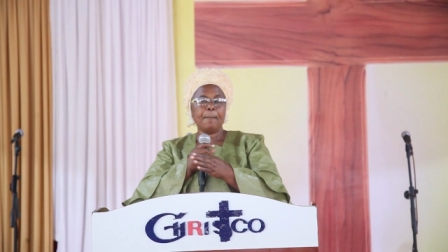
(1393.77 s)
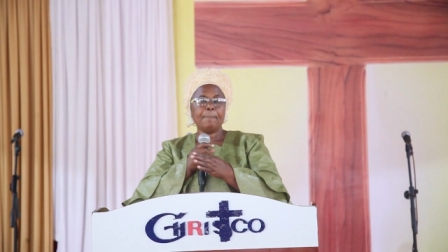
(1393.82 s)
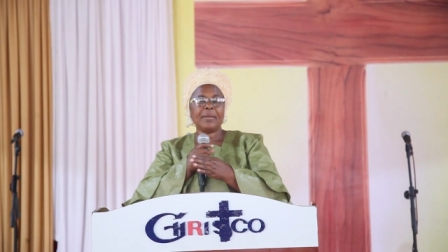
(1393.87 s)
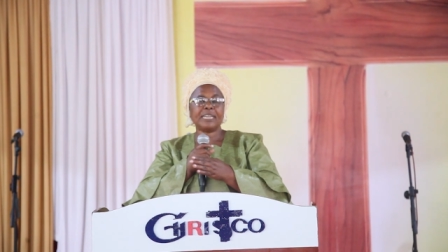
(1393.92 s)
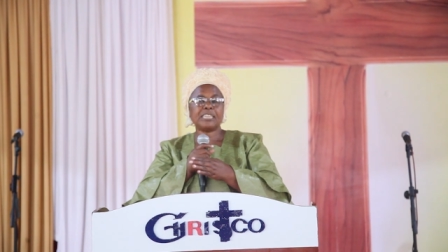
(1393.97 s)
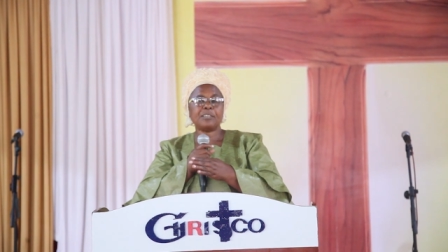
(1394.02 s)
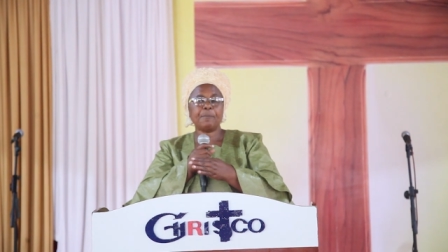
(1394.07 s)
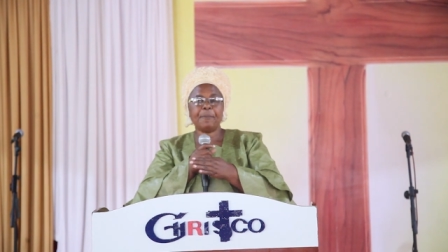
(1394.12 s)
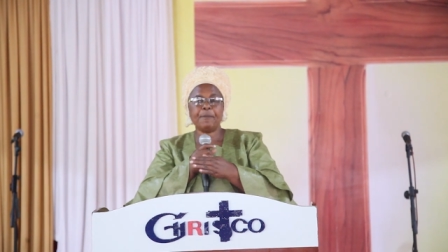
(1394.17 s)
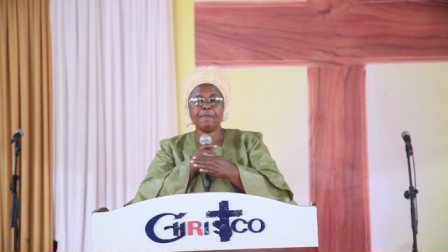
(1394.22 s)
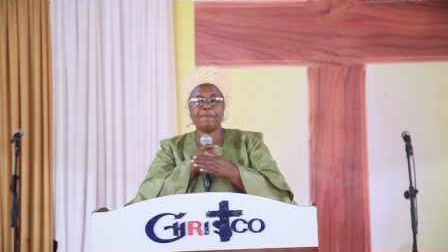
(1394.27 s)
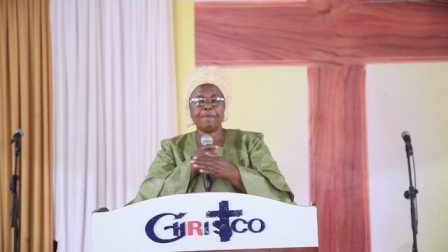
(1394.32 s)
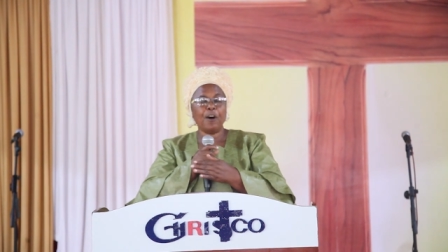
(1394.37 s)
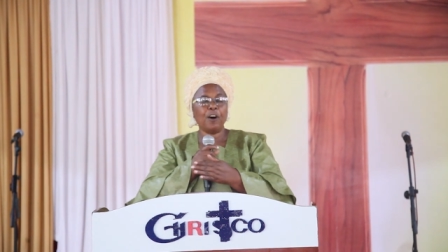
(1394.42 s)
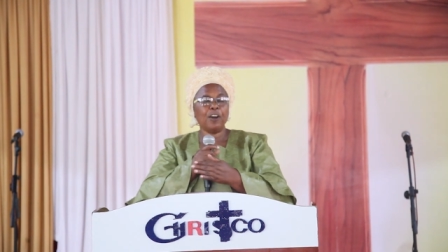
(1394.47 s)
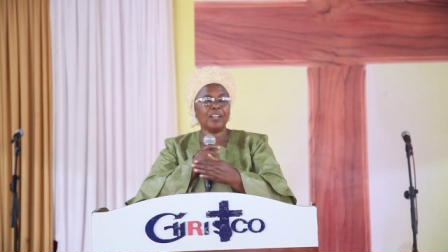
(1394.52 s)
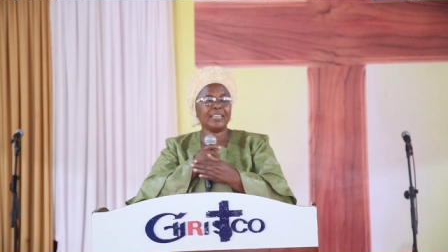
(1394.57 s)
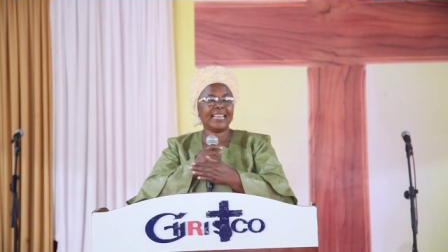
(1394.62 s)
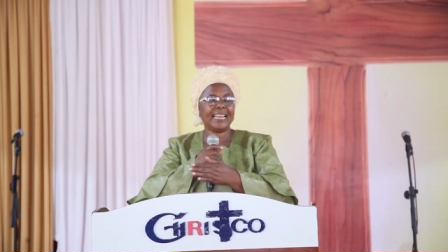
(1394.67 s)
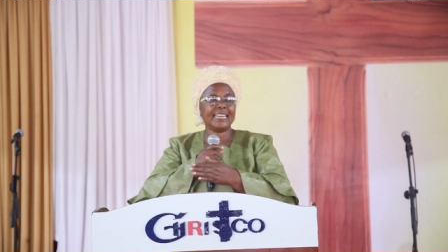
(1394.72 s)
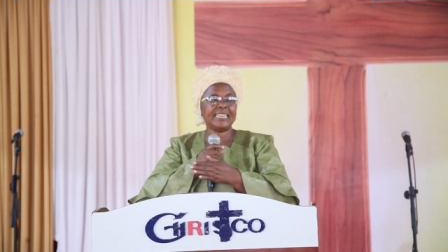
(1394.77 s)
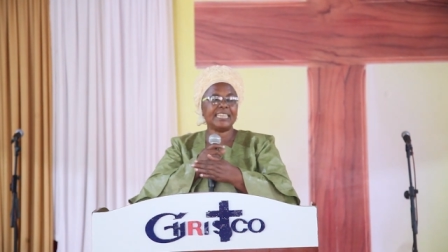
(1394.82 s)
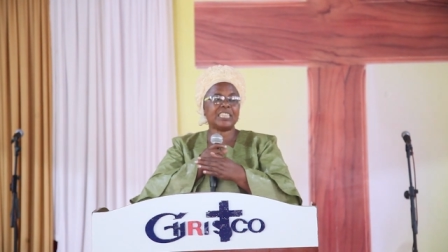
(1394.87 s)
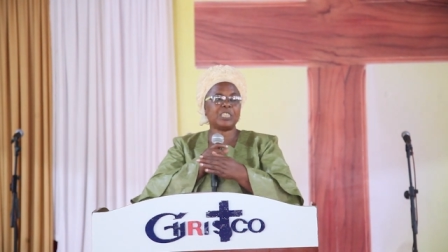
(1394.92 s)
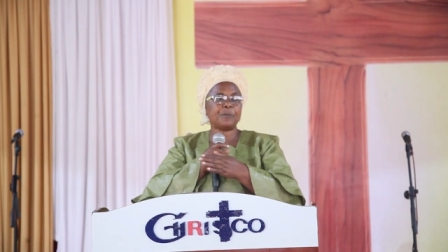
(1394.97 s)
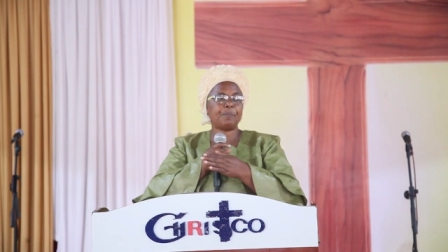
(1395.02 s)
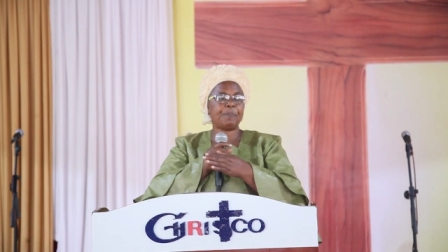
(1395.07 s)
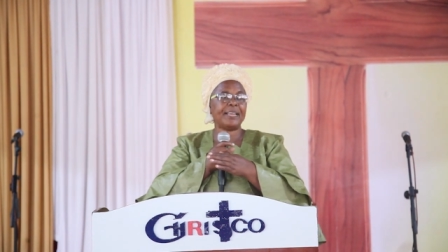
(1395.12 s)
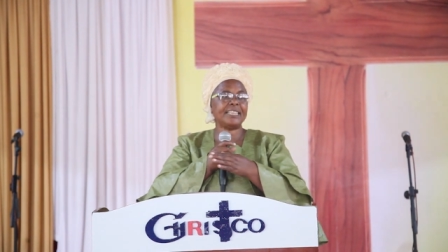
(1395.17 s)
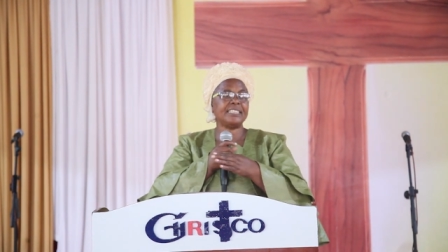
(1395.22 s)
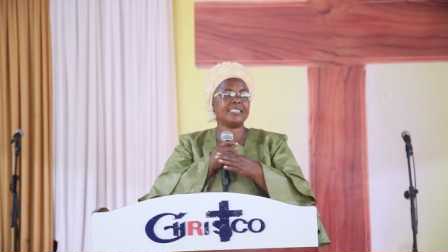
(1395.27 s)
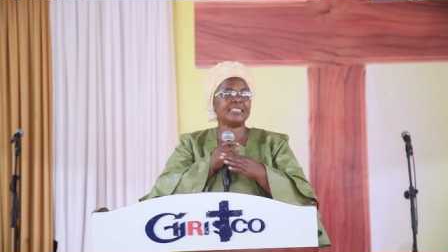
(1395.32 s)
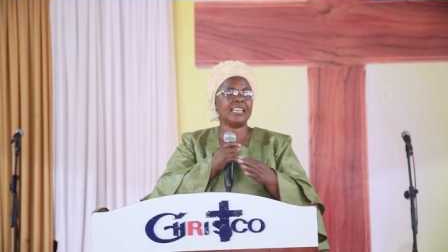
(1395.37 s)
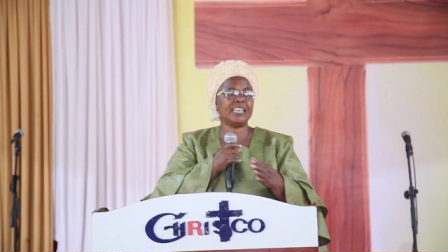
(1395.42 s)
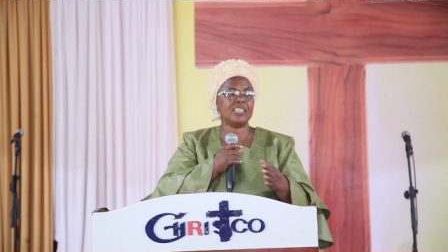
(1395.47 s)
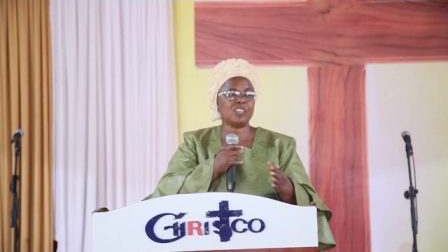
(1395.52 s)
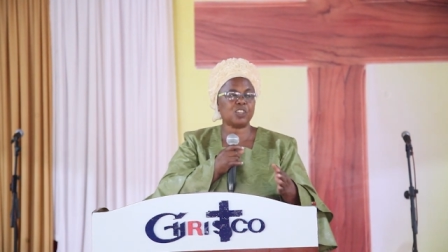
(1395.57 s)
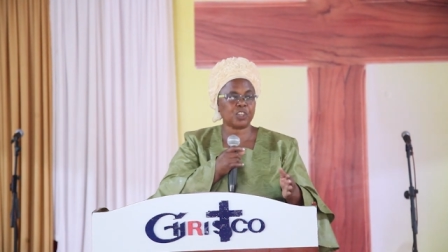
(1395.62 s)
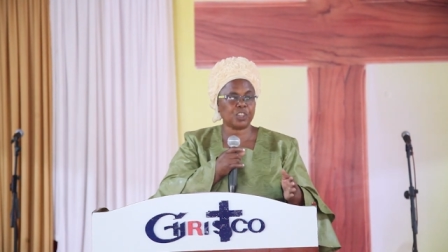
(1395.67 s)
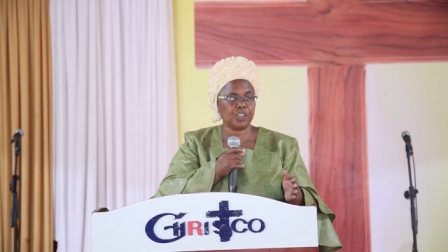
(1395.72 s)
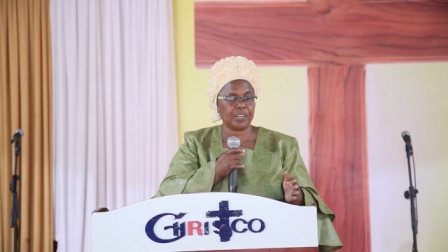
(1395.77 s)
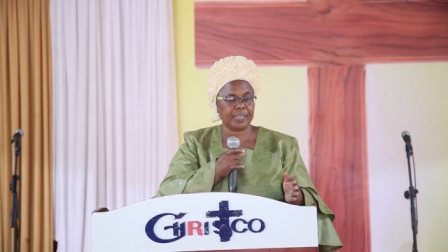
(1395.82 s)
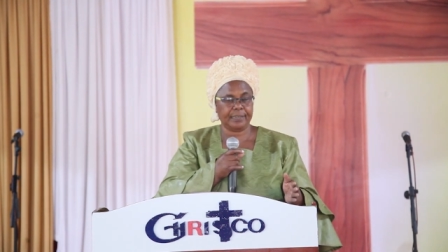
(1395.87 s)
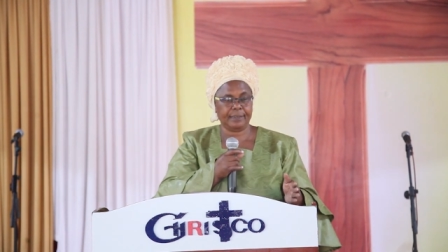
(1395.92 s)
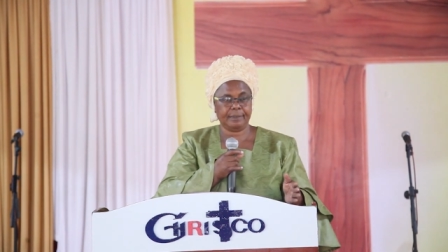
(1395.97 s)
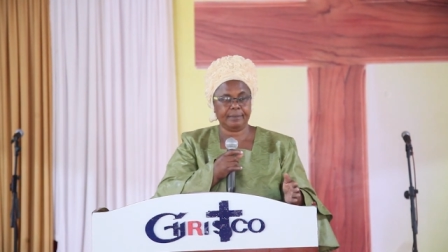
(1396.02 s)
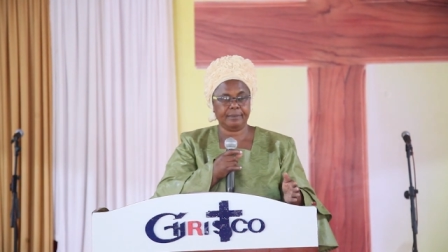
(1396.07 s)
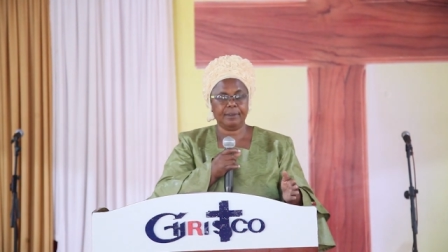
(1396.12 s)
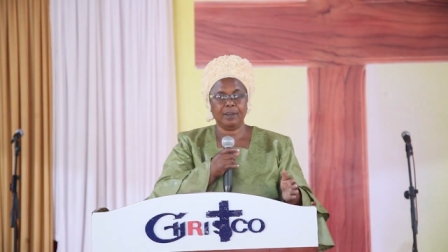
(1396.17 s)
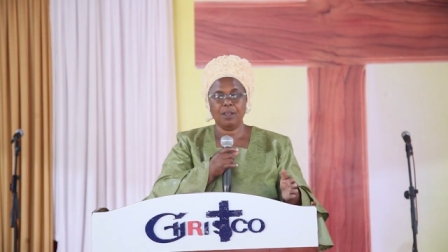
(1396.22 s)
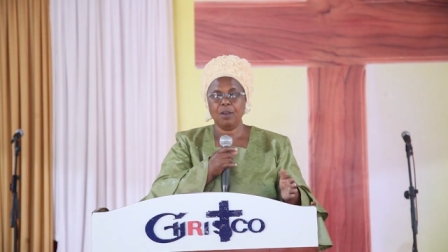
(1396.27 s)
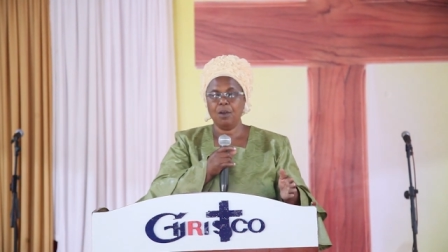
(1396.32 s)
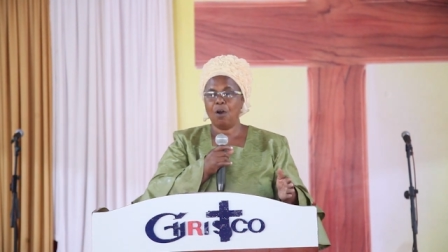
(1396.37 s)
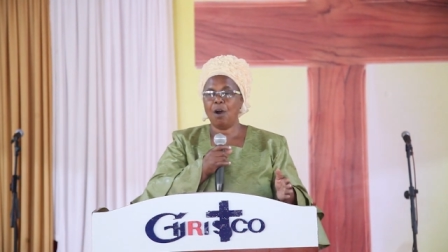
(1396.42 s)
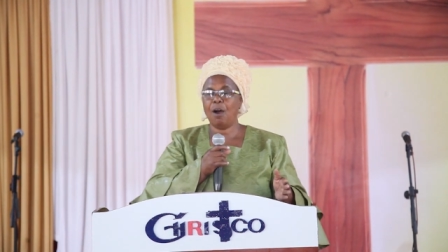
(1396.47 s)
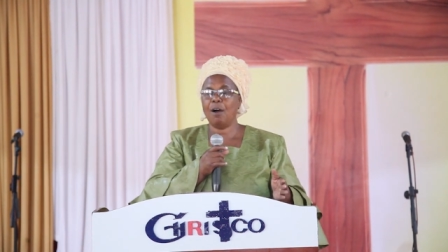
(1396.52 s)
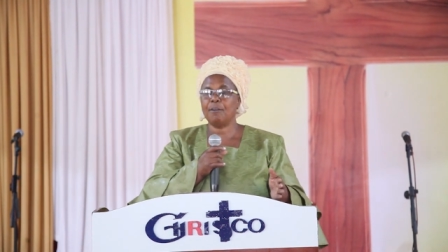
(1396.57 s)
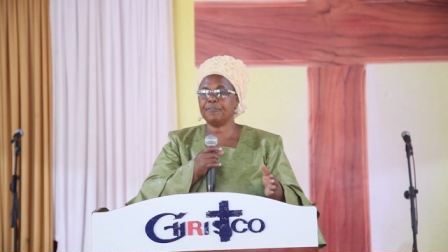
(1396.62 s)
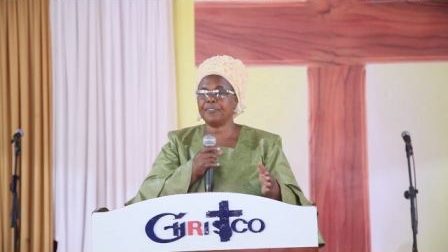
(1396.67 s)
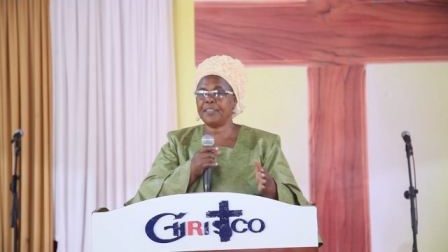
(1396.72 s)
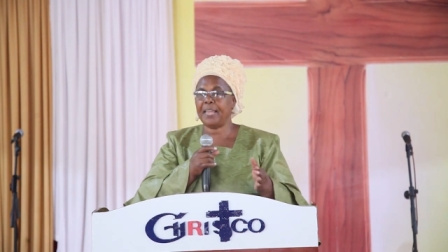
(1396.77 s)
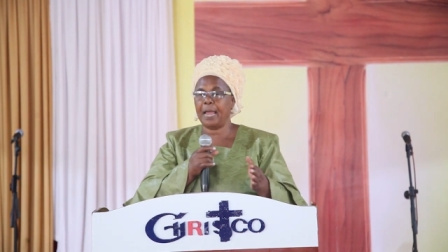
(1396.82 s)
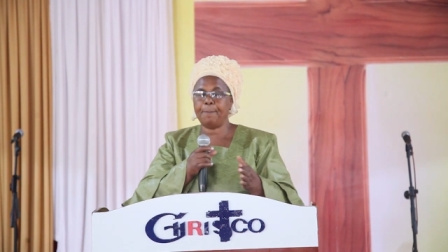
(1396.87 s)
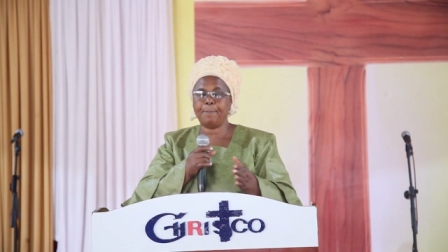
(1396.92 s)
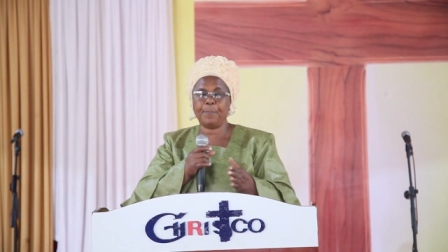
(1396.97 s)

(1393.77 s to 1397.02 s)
But before the dispensation of the